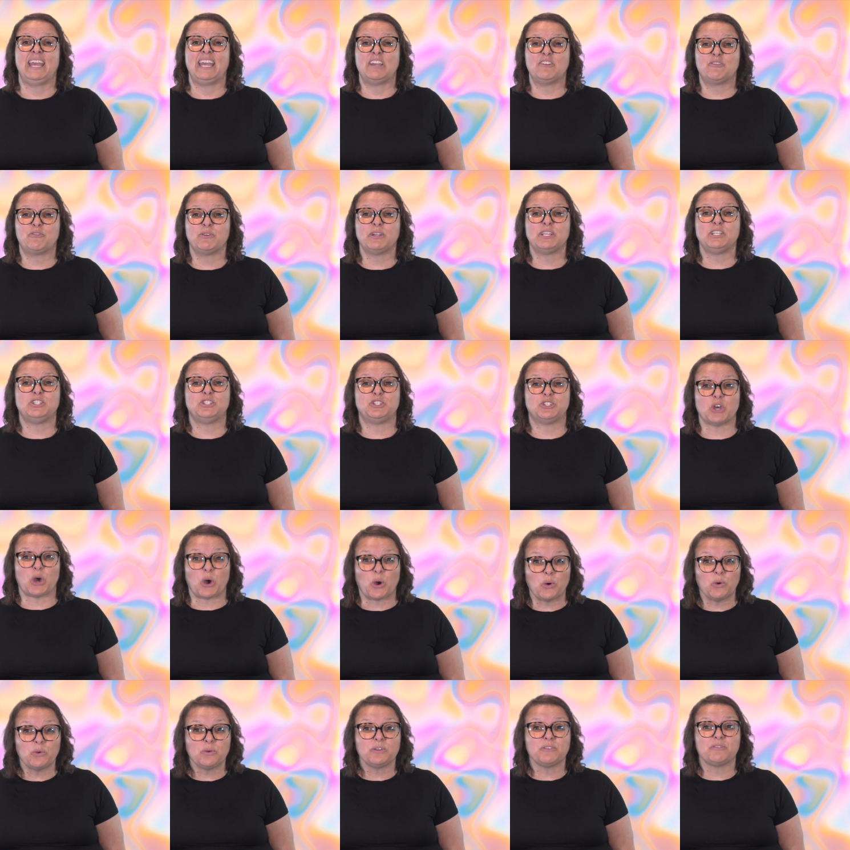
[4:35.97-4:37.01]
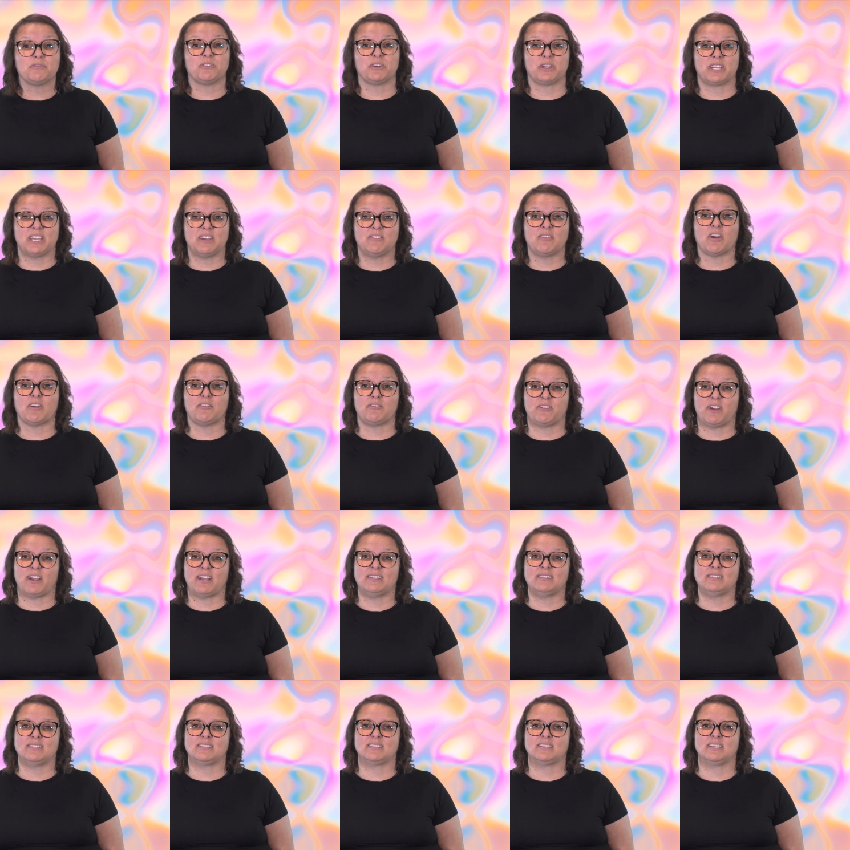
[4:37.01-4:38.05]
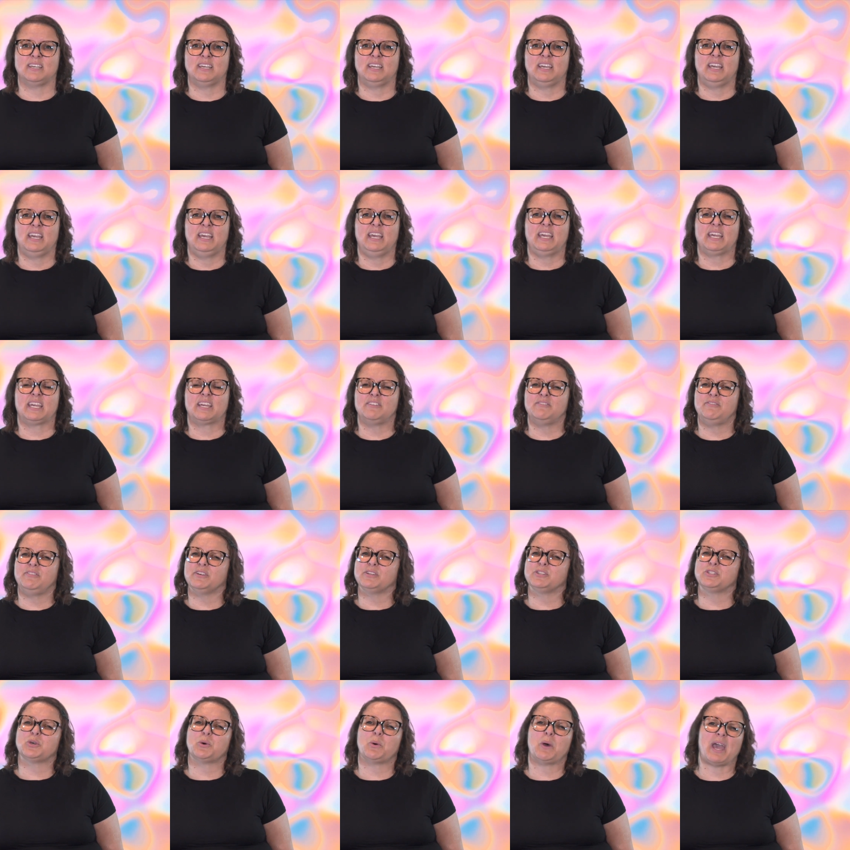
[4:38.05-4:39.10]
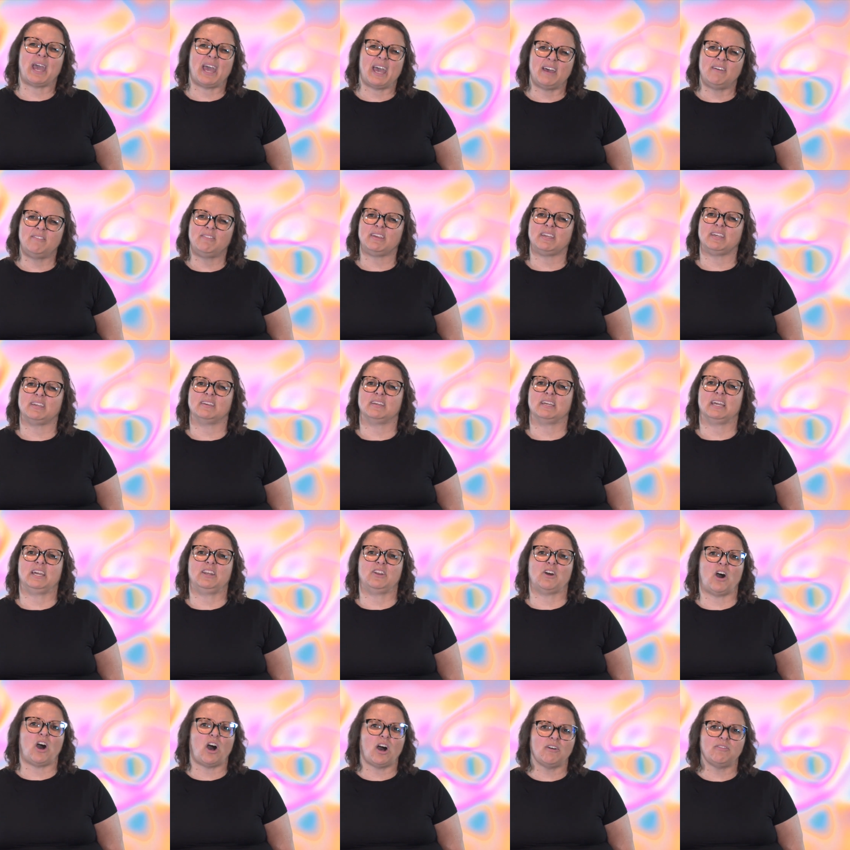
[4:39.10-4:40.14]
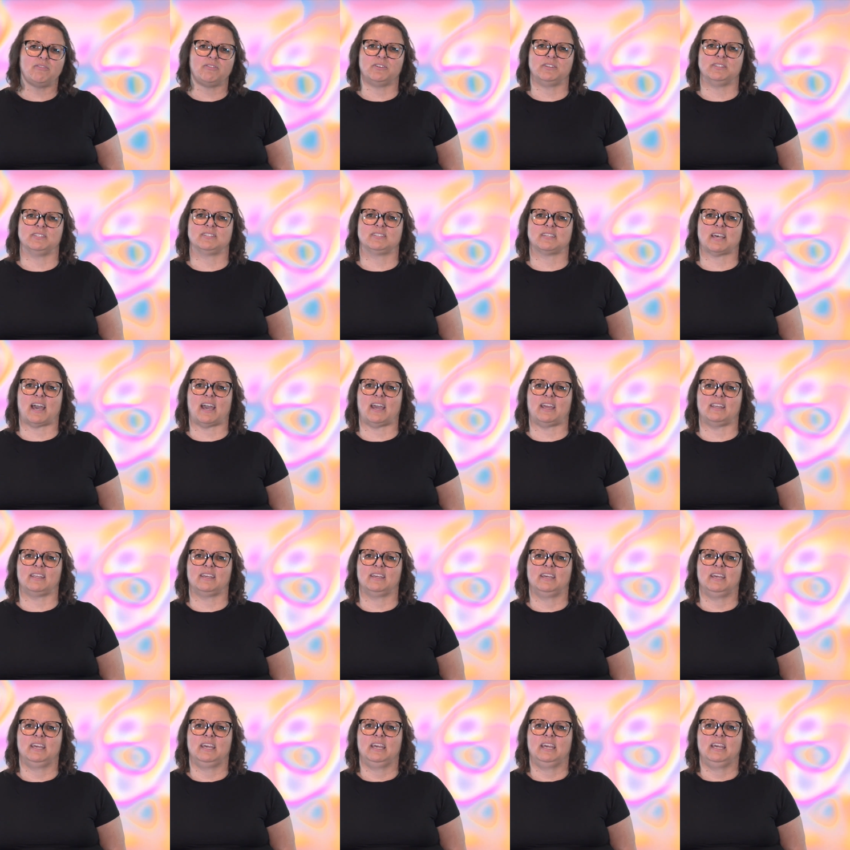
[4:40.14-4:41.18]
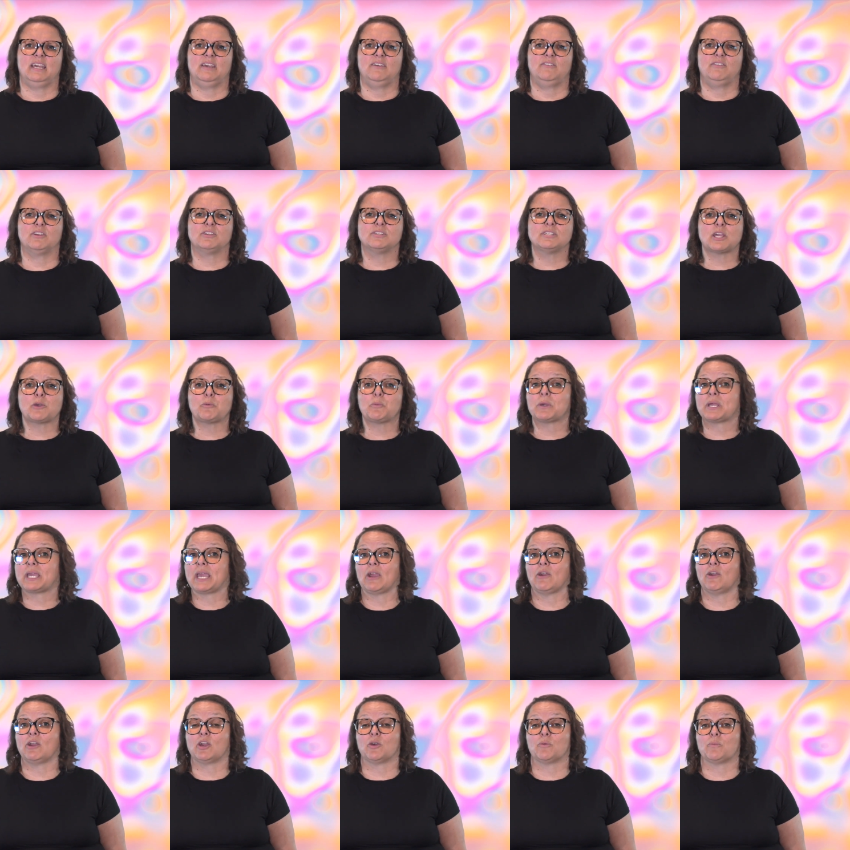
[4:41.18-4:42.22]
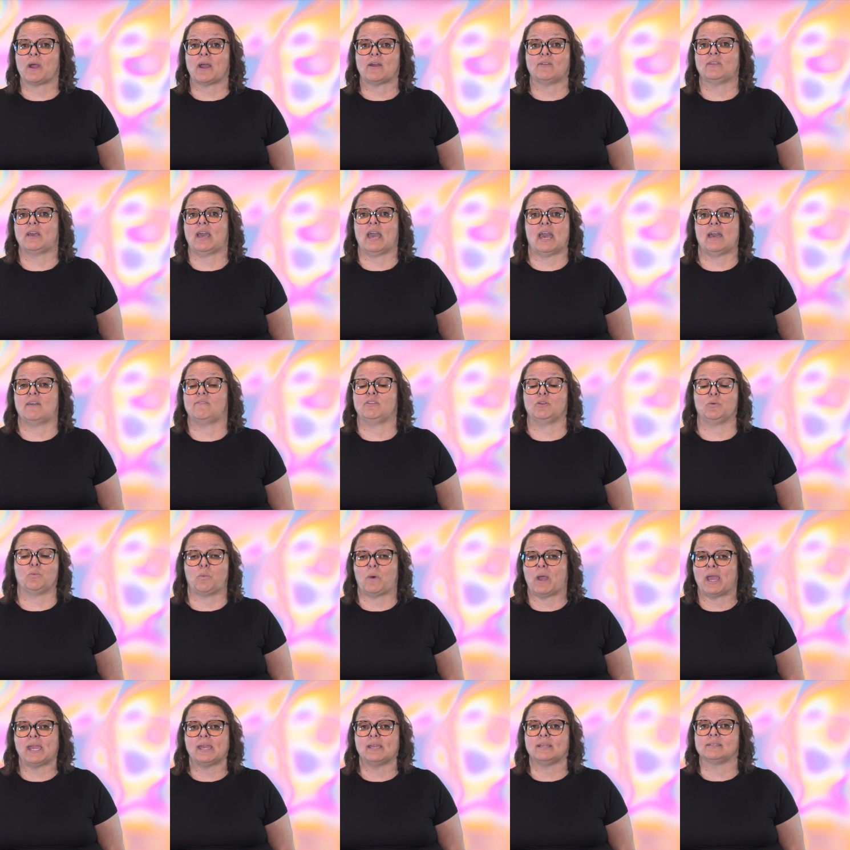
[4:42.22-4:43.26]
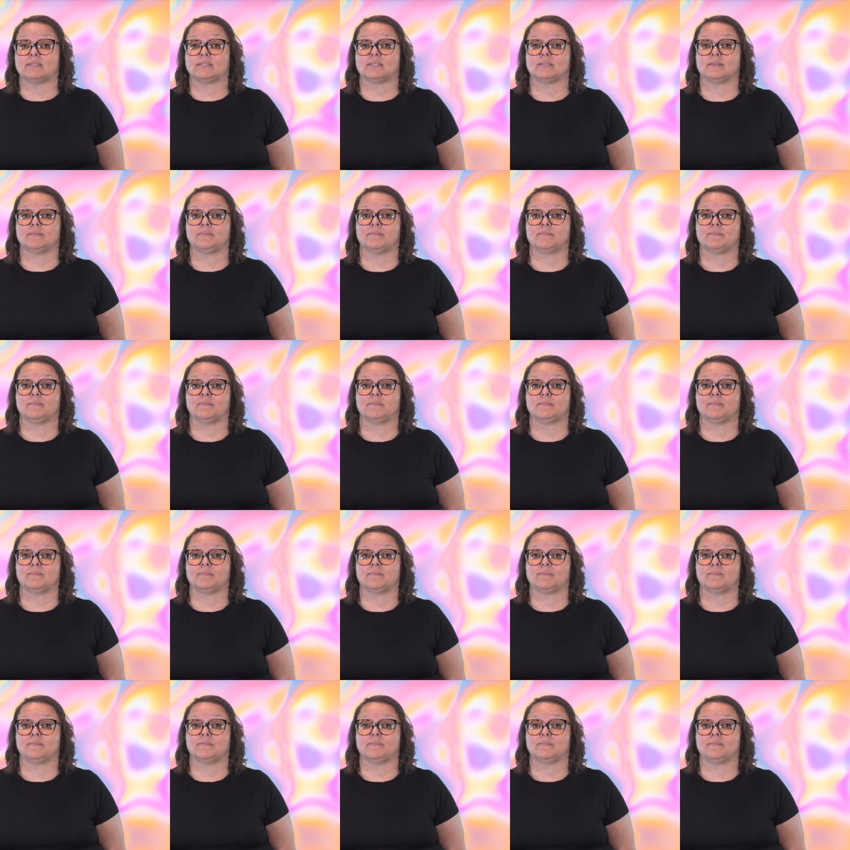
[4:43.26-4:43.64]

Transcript: If we don't forgive our friends, it can feel so heavy and awful inside. It feels like we're carrying around a heavy weight